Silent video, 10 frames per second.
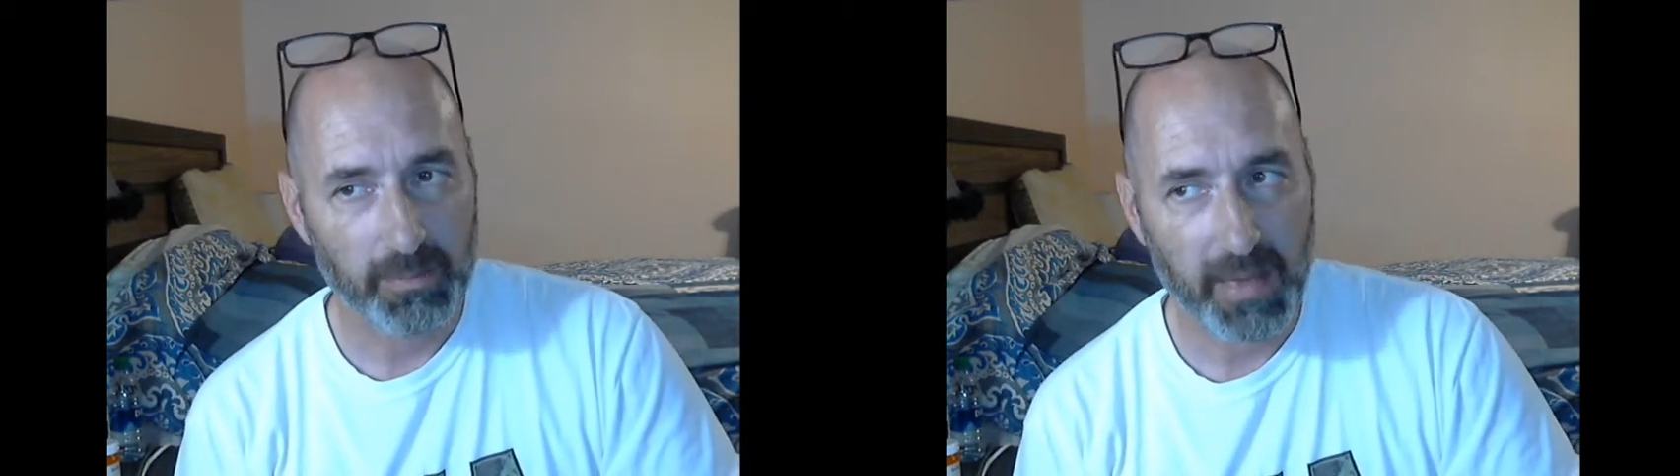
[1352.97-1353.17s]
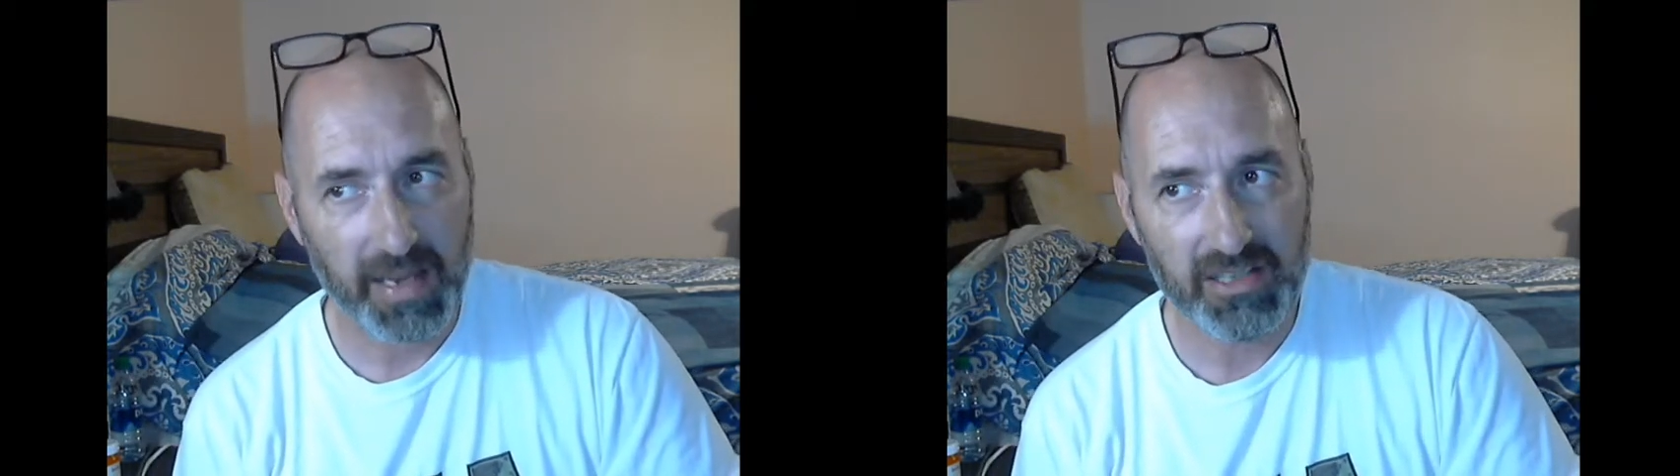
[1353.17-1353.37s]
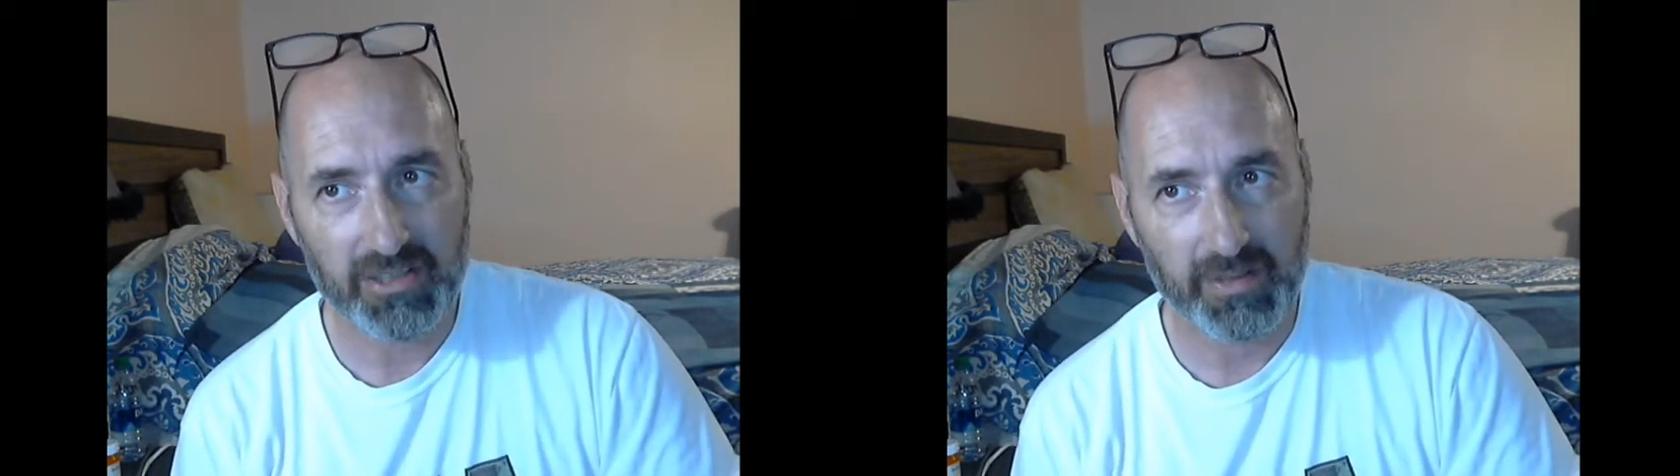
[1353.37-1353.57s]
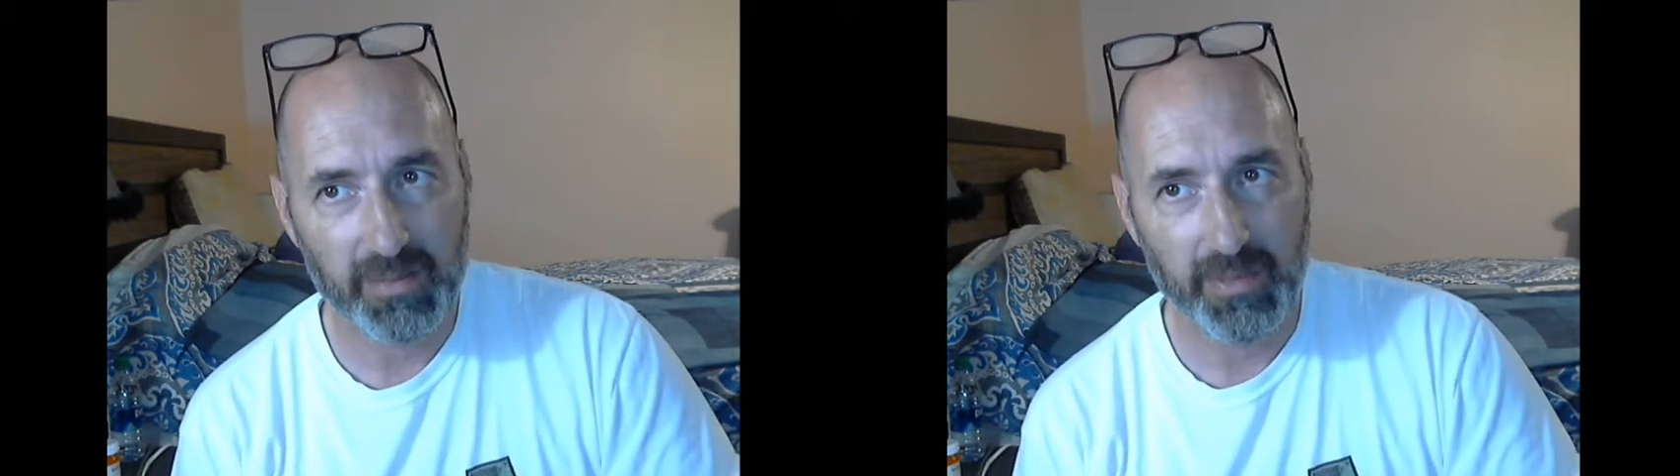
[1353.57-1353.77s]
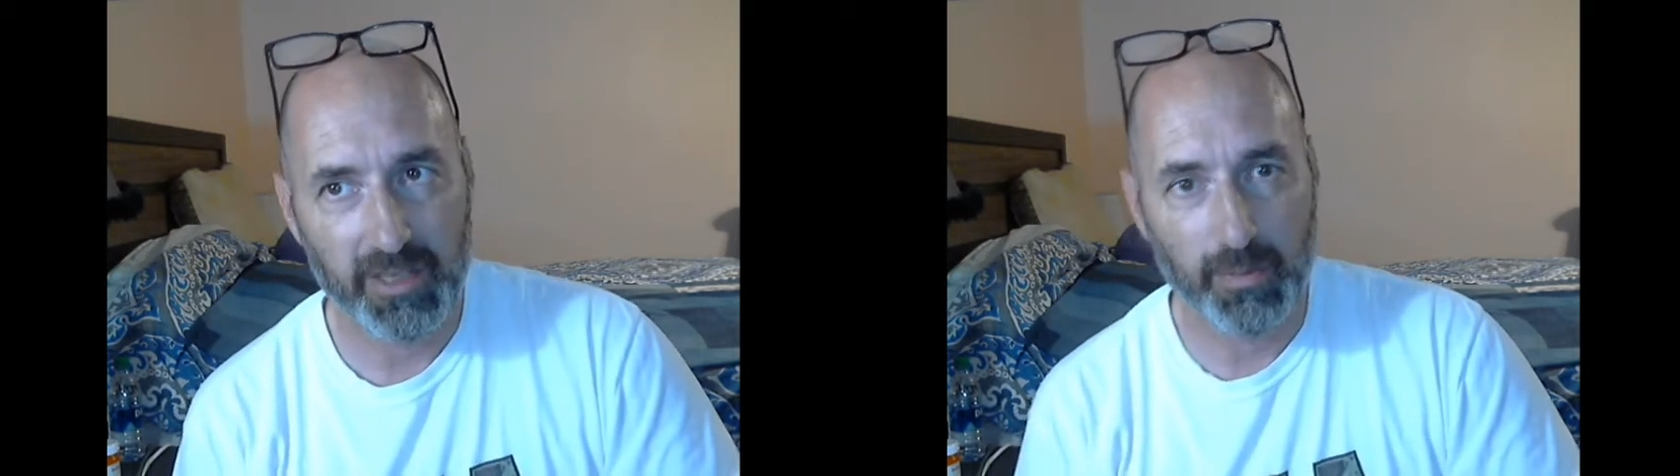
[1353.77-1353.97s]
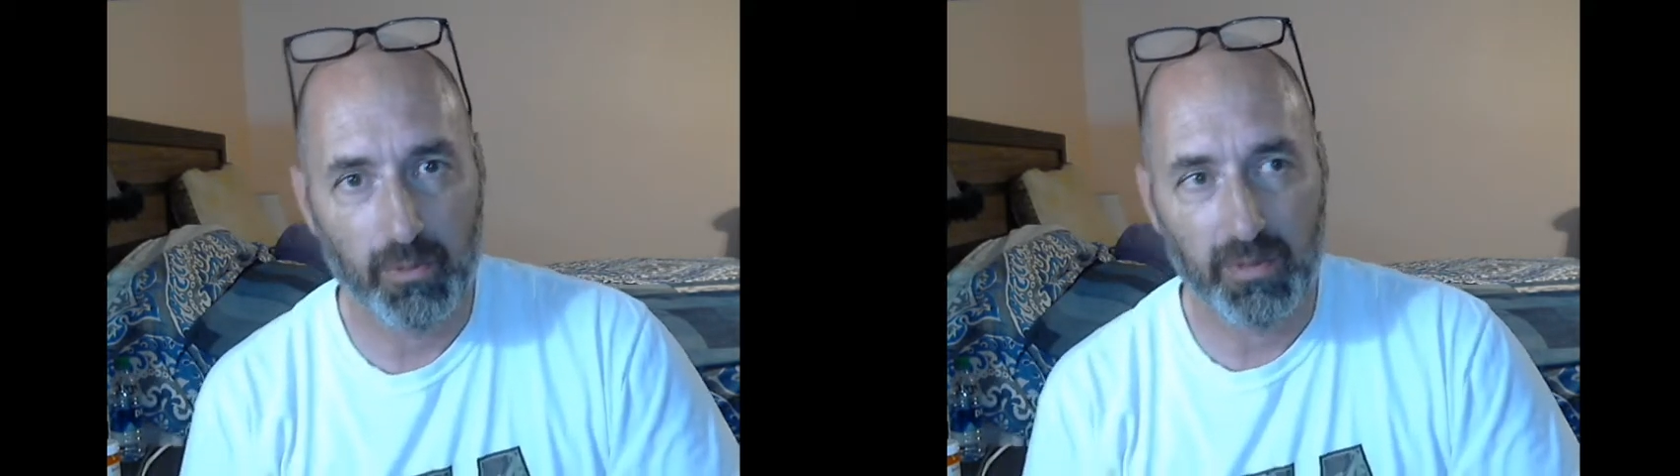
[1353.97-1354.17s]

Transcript: mainstream people